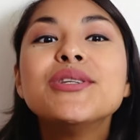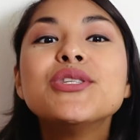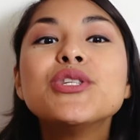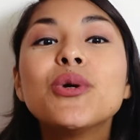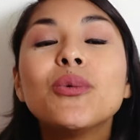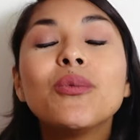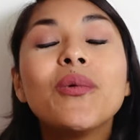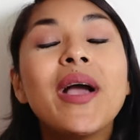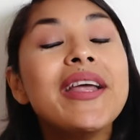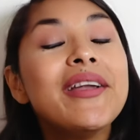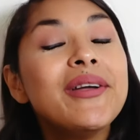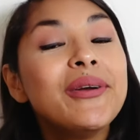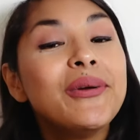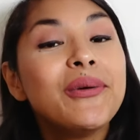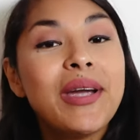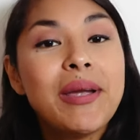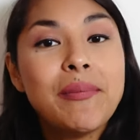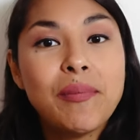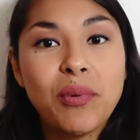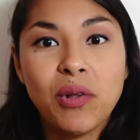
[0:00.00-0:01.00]
to write a
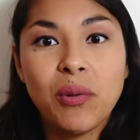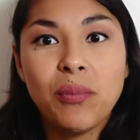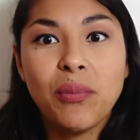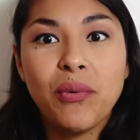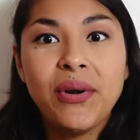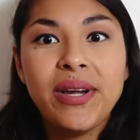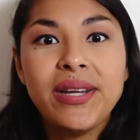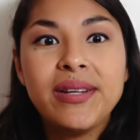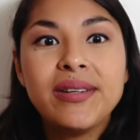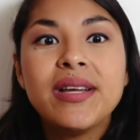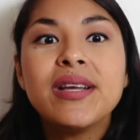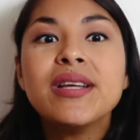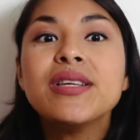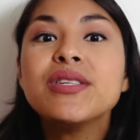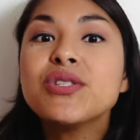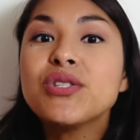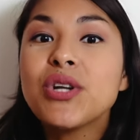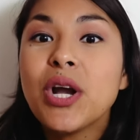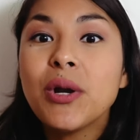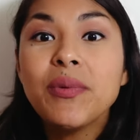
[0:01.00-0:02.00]
great bullet point,
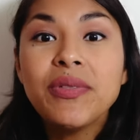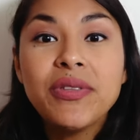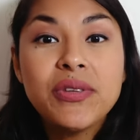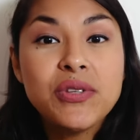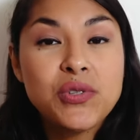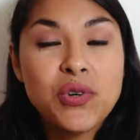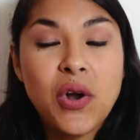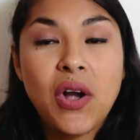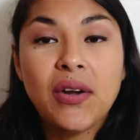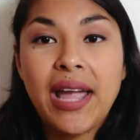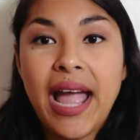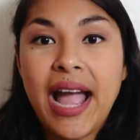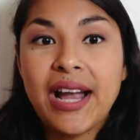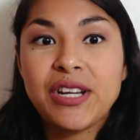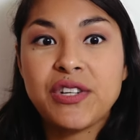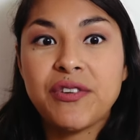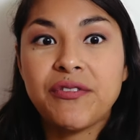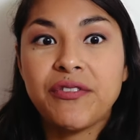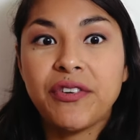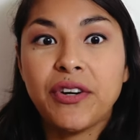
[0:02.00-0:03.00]
start with a strong
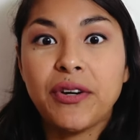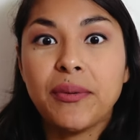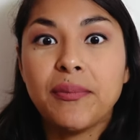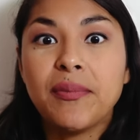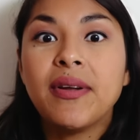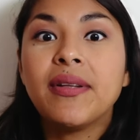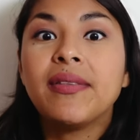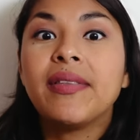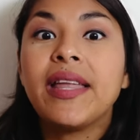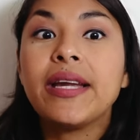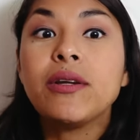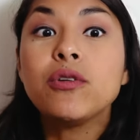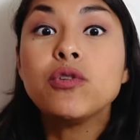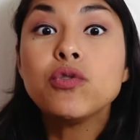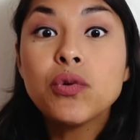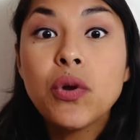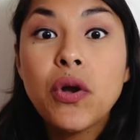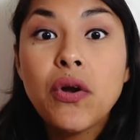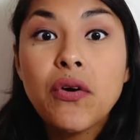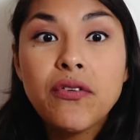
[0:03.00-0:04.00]
action verb like
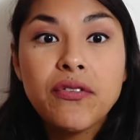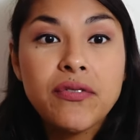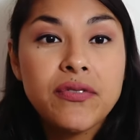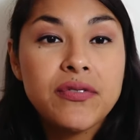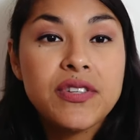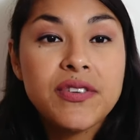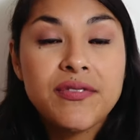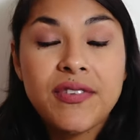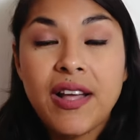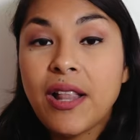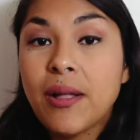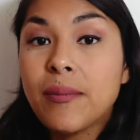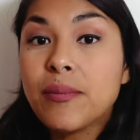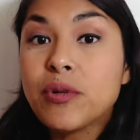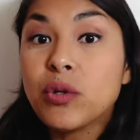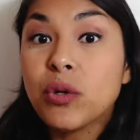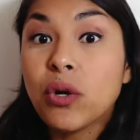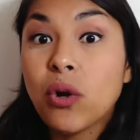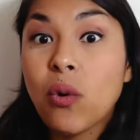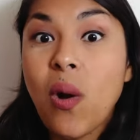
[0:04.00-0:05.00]
drove, developed,
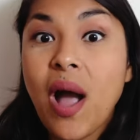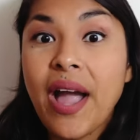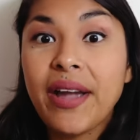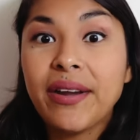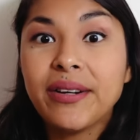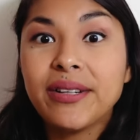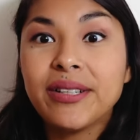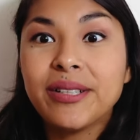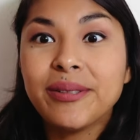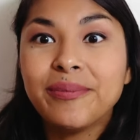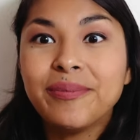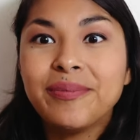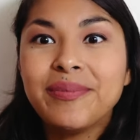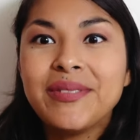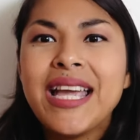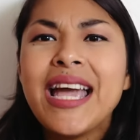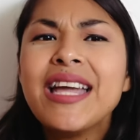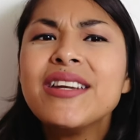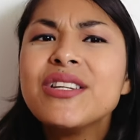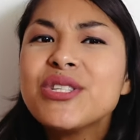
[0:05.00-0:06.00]
or acquired,
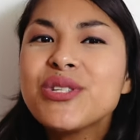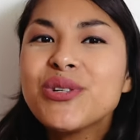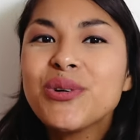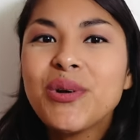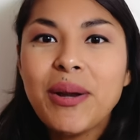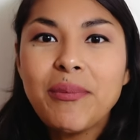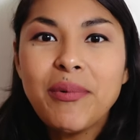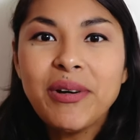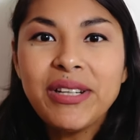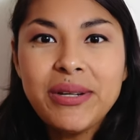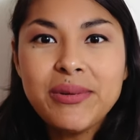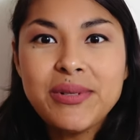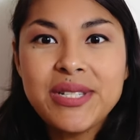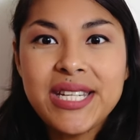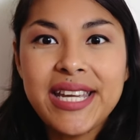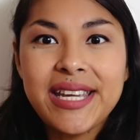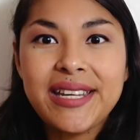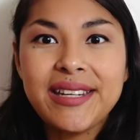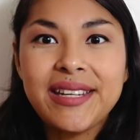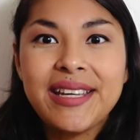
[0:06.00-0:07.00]
and describe what you
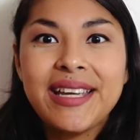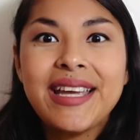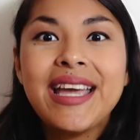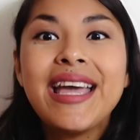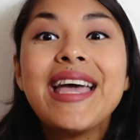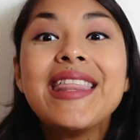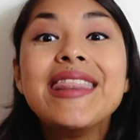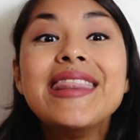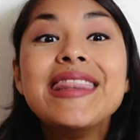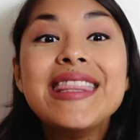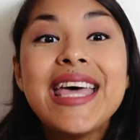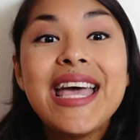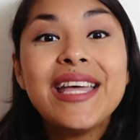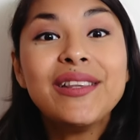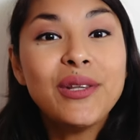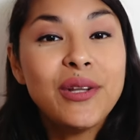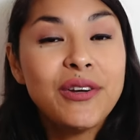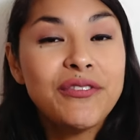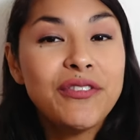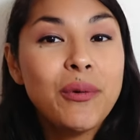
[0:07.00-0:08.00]
did and
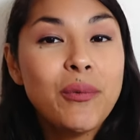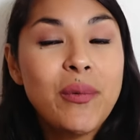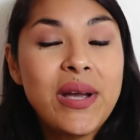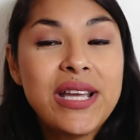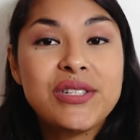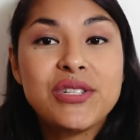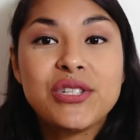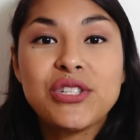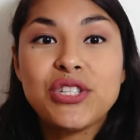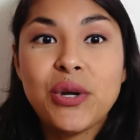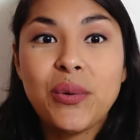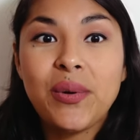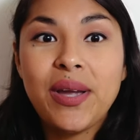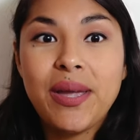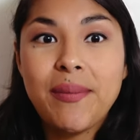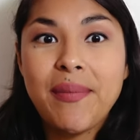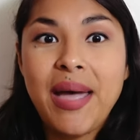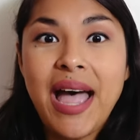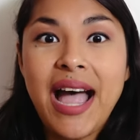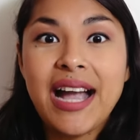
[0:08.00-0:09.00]
then look for ways to show
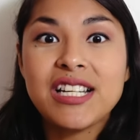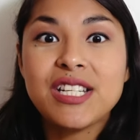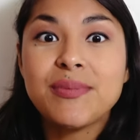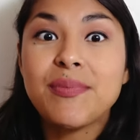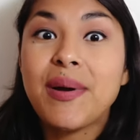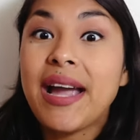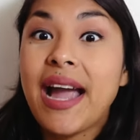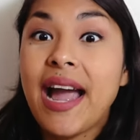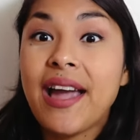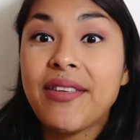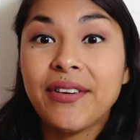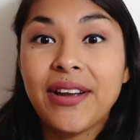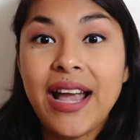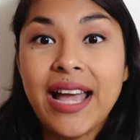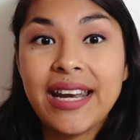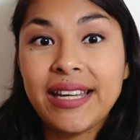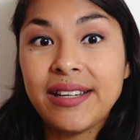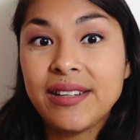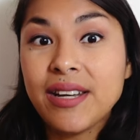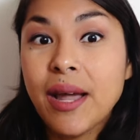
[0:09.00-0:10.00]
impact by either
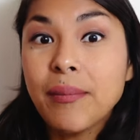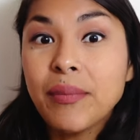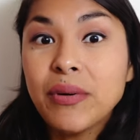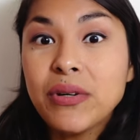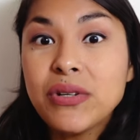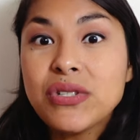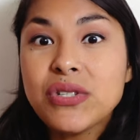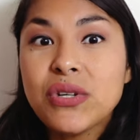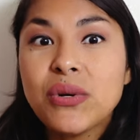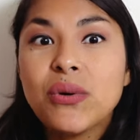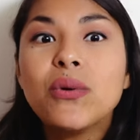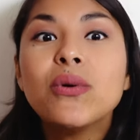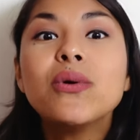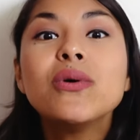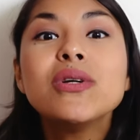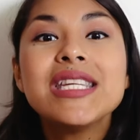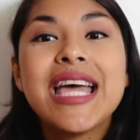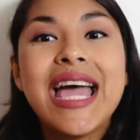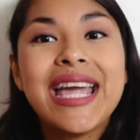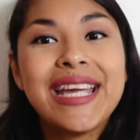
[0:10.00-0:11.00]
adding numbers
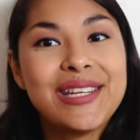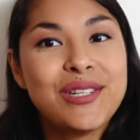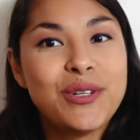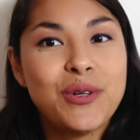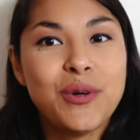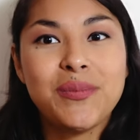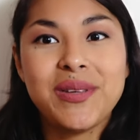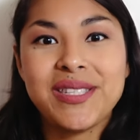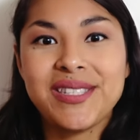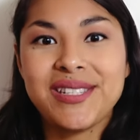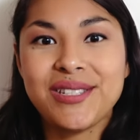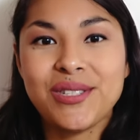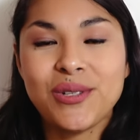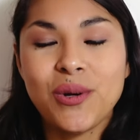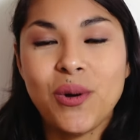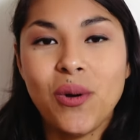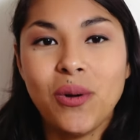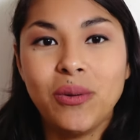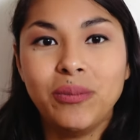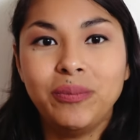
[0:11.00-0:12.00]
or tying into a business
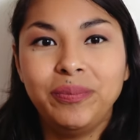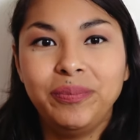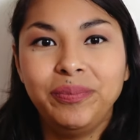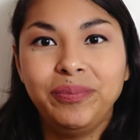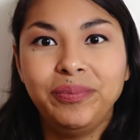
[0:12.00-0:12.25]
goal.